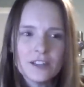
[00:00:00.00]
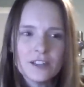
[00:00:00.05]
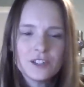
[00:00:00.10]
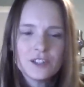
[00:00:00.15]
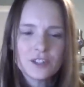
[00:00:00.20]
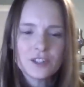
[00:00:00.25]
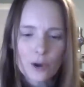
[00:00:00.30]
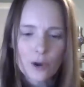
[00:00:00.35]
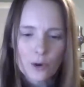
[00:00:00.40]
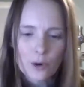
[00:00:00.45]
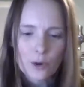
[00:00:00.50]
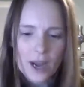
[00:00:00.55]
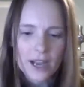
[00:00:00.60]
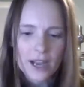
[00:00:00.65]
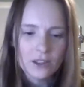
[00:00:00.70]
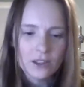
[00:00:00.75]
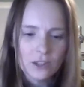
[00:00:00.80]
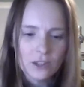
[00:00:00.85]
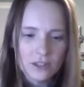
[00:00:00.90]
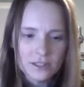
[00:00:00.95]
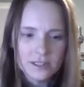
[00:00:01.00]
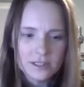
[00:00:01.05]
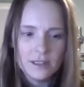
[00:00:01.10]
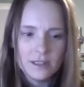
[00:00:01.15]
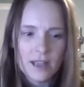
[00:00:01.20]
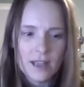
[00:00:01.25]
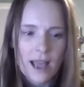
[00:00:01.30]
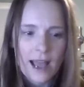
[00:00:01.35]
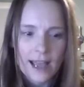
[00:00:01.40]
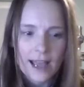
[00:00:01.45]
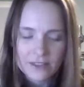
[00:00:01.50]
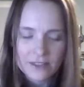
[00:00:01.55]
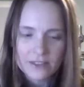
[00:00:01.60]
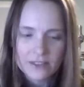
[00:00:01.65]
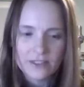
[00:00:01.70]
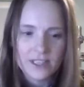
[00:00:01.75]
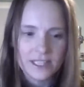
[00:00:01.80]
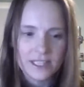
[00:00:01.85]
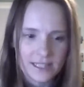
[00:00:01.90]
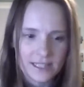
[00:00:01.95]
so I look at
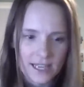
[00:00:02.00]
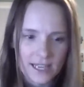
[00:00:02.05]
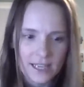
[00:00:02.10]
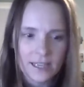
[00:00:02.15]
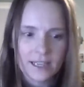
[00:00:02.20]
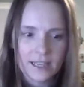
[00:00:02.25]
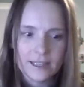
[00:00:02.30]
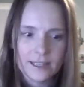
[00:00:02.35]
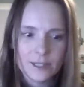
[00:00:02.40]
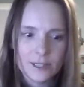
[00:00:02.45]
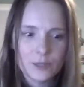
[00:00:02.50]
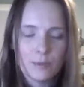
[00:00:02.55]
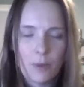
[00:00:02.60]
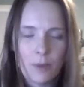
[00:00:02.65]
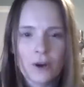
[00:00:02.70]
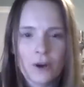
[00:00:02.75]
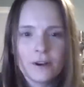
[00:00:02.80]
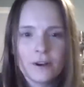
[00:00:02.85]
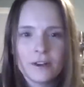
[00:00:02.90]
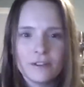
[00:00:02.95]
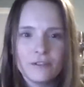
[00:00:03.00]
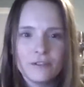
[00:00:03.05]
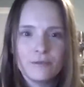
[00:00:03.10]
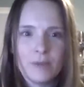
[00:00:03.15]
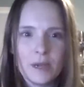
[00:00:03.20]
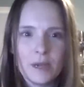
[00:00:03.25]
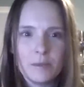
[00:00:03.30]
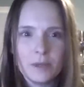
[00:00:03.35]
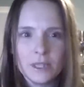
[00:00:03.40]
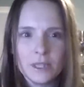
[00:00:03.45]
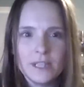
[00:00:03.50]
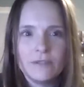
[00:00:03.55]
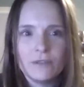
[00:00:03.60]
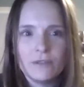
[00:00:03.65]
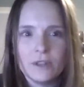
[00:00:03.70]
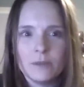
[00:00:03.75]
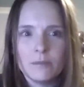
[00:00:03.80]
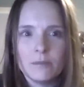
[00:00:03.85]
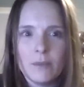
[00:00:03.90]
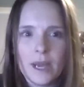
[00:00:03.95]
the data as part of my belief
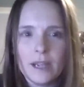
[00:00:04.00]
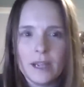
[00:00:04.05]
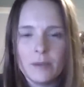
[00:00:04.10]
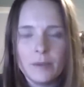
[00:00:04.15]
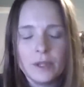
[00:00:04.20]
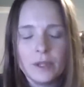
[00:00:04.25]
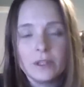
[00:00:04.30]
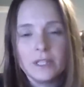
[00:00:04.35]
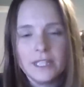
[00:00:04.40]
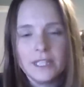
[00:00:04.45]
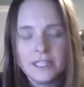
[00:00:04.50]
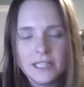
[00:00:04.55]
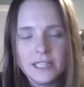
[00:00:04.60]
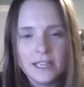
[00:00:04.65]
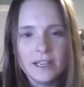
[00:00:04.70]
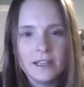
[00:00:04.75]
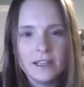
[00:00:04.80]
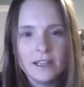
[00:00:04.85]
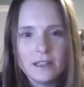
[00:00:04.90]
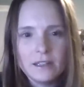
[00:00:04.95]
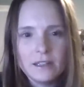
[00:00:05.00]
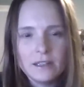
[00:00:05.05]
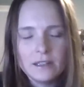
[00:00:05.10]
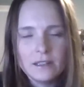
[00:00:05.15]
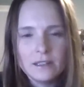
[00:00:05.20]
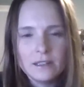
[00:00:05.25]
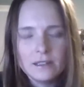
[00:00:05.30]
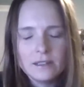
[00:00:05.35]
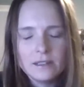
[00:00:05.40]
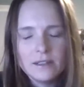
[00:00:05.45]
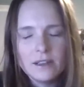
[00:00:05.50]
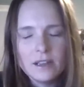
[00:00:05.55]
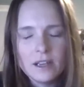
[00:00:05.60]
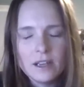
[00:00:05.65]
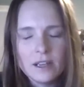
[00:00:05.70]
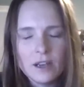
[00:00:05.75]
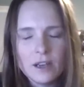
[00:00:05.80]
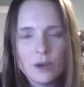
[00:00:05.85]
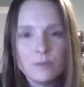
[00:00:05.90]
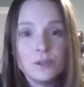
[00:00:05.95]
in my ability to
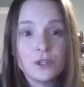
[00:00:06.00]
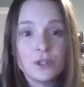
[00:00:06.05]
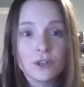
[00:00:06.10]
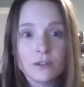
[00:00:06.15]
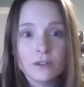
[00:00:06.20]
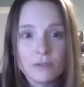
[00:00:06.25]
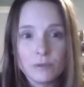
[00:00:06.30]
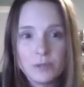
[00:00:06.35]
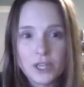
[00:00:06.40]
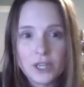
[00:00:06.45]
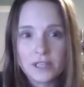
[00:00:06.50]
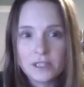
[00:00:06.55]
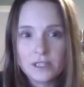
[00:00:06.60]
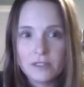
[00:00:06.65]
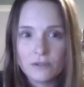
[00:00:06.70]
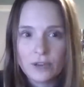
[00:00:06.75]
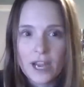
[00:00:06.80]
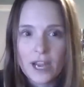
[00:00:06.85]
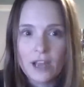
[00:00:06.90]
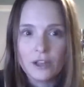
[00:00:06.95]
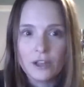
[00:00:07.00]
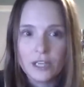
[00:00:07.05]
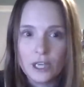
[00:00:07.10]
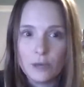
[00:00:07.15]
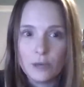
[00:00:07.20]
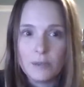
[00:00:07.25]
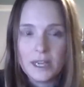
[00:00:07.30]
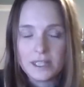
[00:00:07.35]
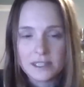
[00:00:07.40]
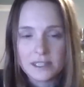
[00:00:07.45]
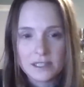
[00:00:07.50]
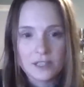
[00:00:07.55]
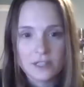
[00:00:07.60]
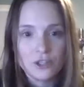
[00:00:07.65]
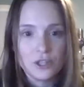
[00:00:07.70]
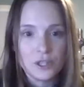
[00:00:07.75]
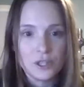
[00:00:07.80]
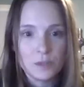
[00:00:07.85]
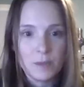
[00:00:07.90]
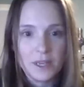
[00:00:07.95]
observe objective reality and make
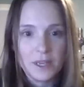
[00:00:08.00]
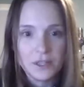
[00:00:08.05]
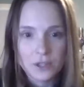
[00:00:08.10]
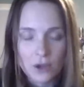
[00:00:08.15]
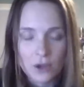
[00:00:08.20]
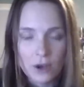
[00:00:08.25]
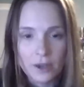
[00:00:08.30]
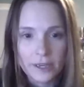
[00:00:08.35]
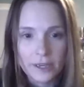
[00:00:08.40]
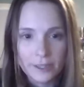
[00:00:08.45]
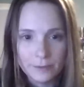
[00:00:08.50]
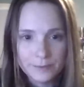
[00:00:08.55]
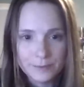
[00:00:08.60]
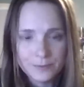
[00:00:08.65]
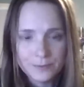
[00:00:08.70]
decisions based on it.